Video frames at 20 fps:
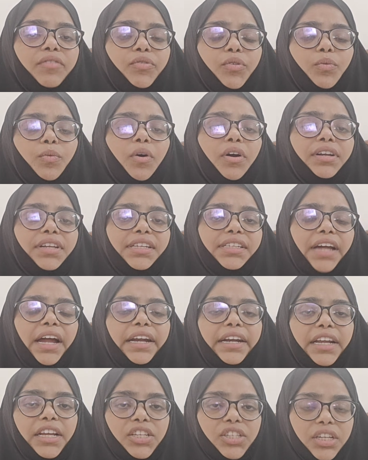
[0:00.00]
If you want the
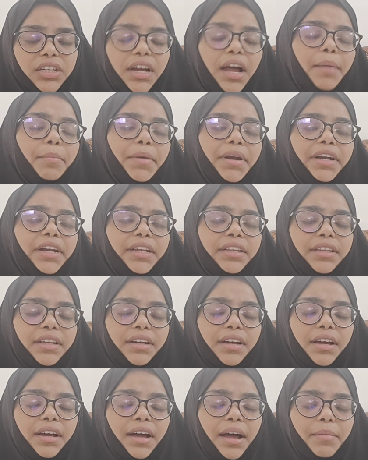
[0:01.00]
citation, comment in
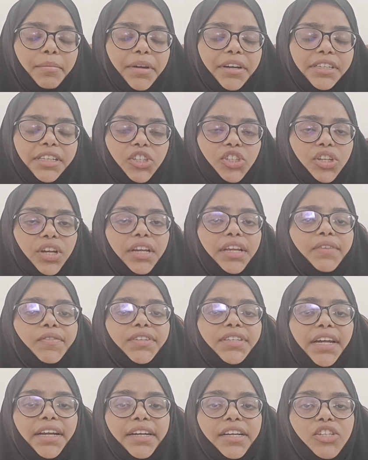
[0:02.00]
the comment section. I'll
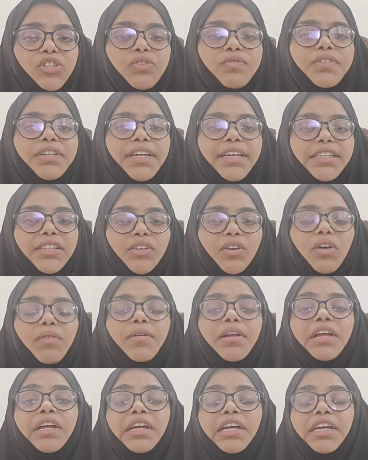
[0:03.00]
give a citation of the case law.